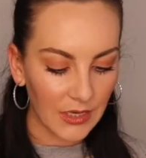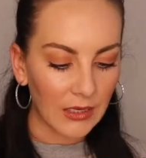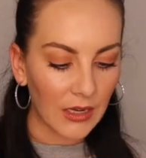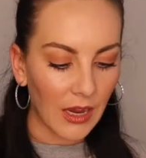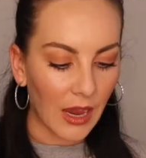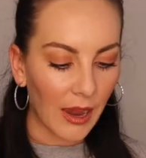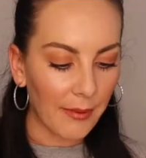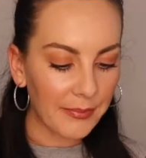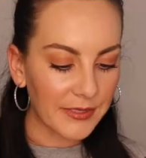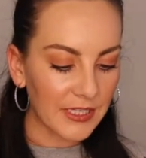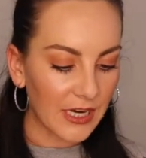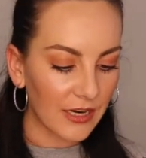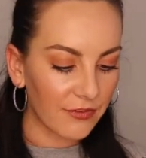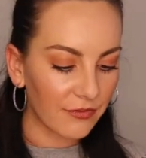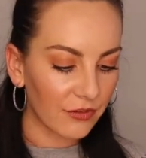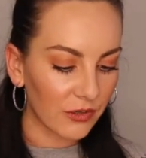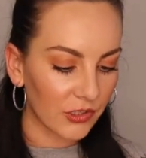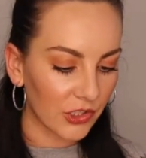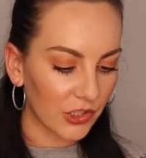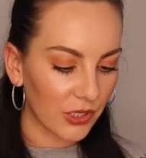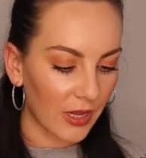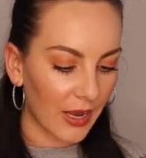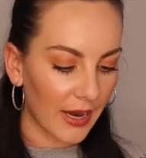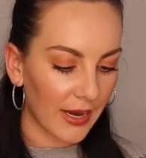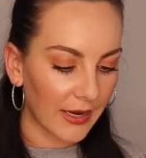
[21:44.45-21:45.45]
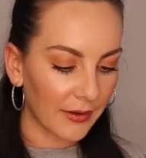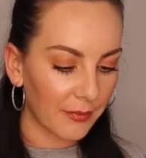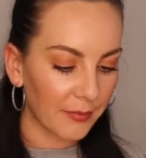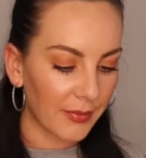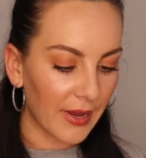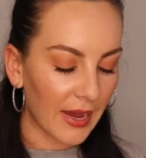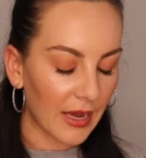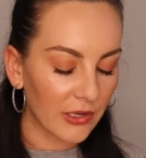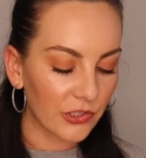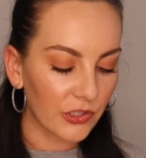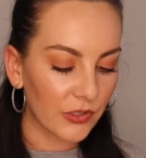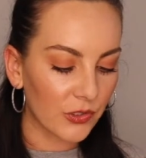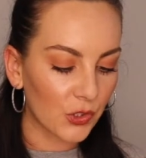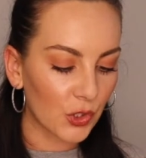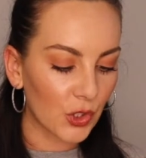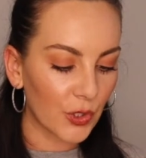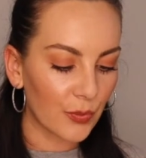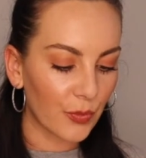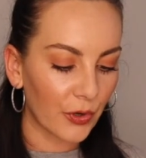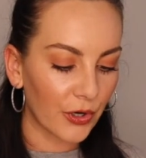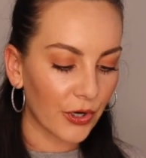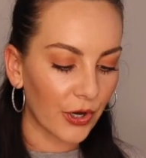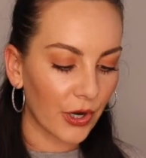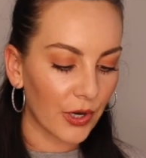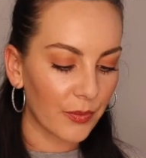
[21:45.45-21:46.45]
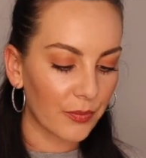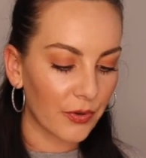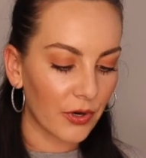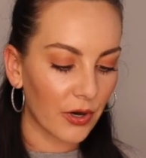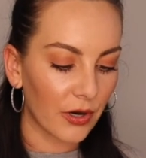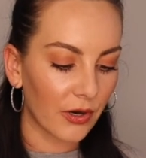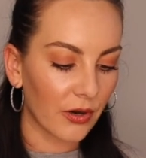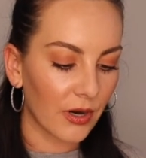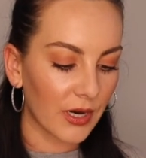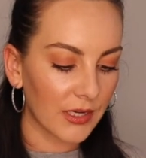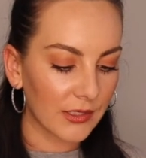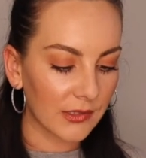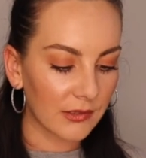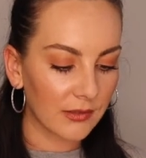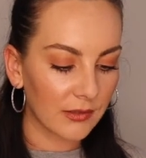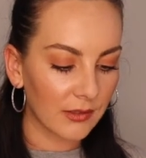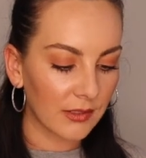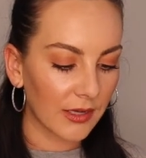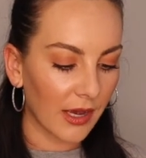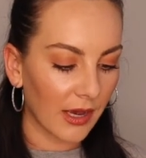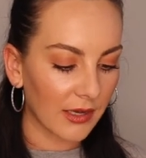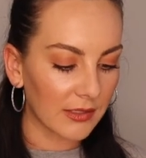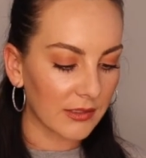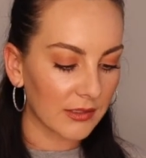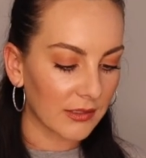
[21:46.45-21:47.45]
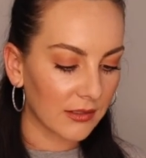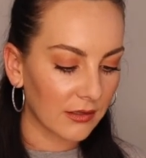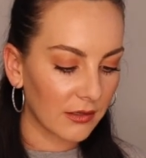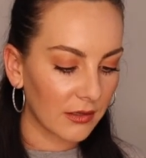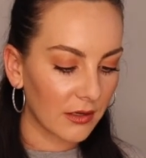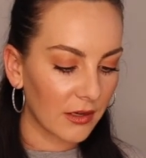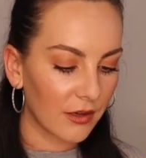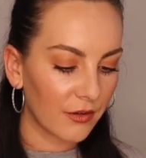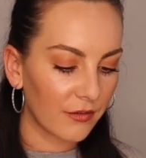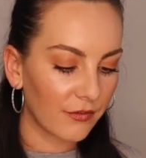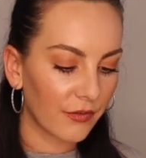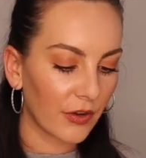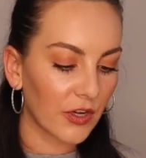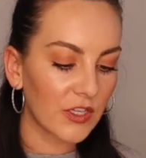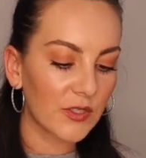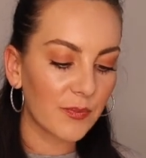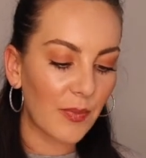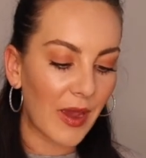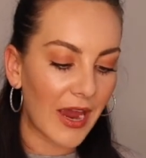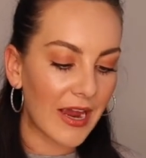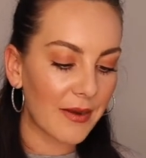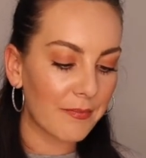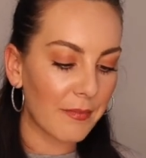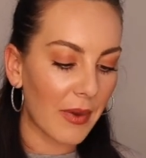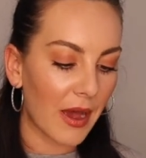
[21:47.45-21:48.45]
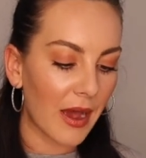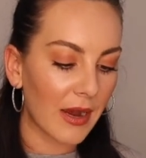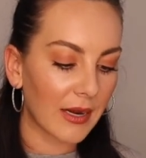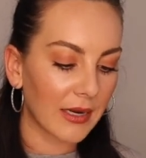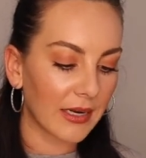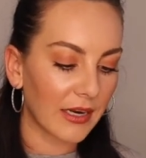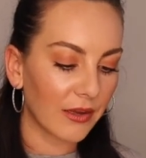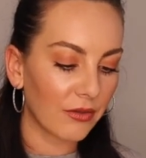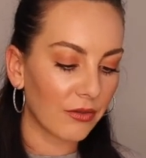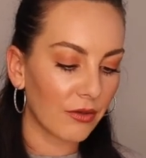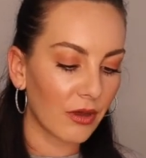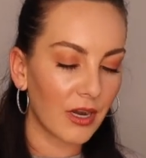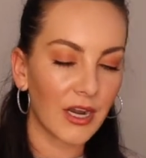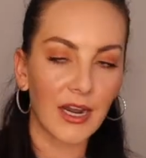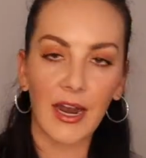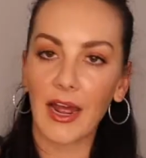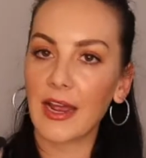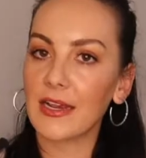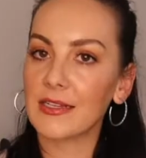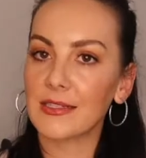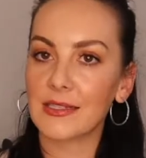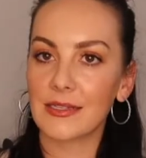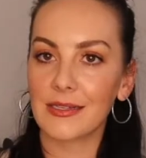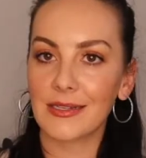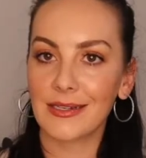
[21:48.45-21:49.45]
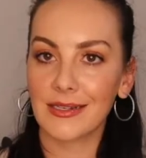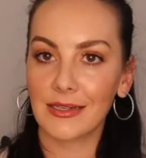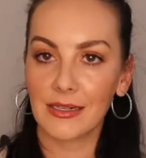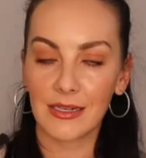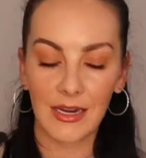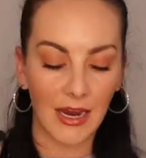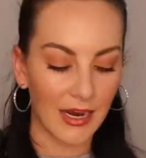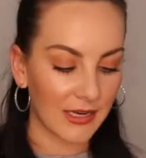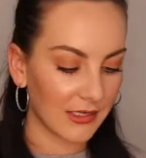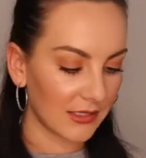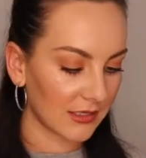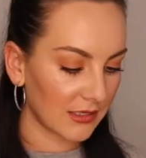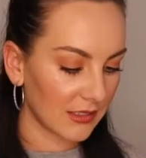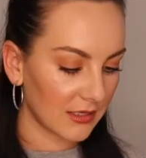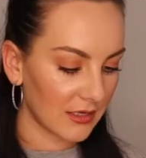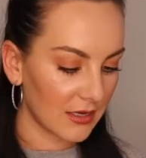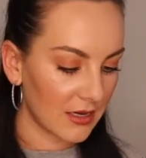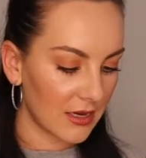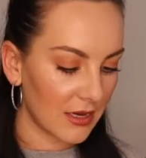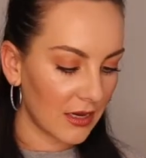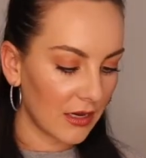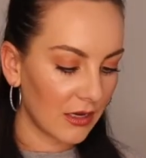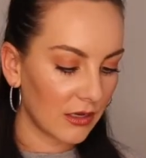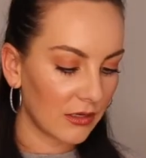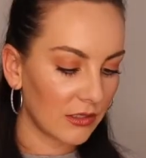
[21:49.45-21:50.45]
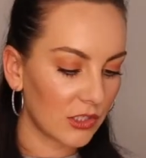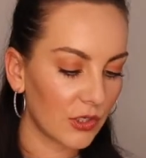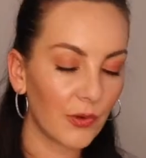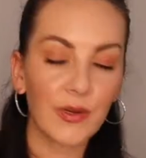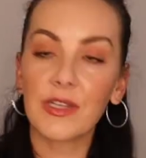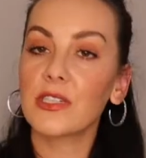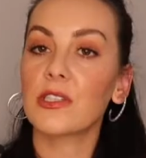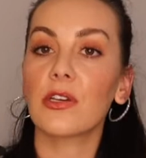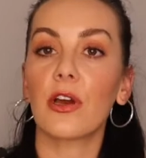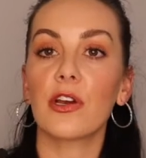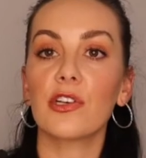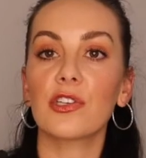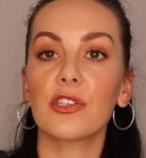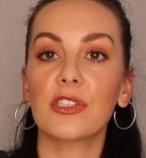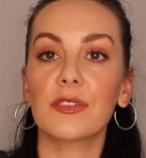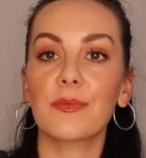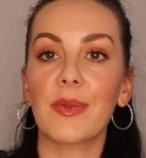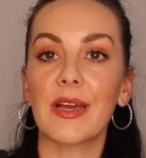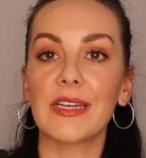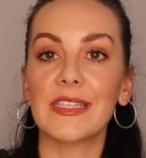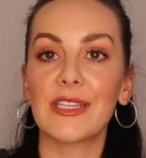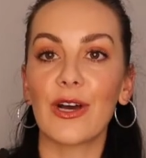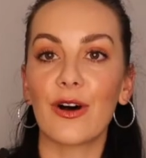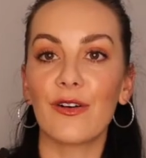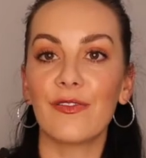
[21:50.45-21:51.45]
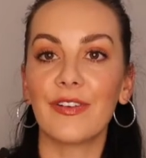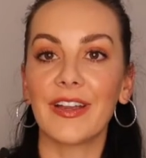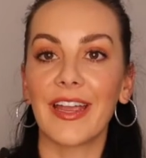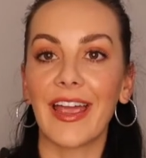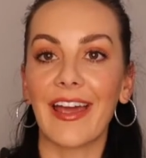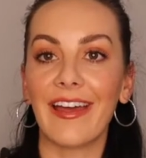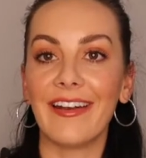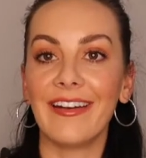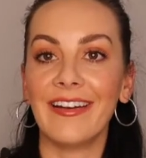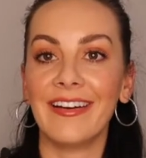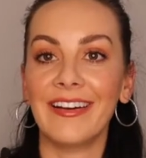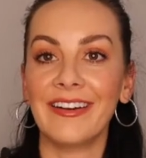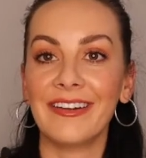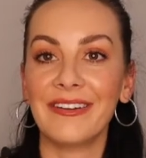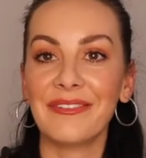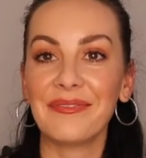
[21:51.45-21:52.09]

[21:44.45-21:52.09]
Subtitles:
Update for July. Pouches 2.0 in progress. Yes. First paid marketing 30 days. Yes. Doing socials myself again.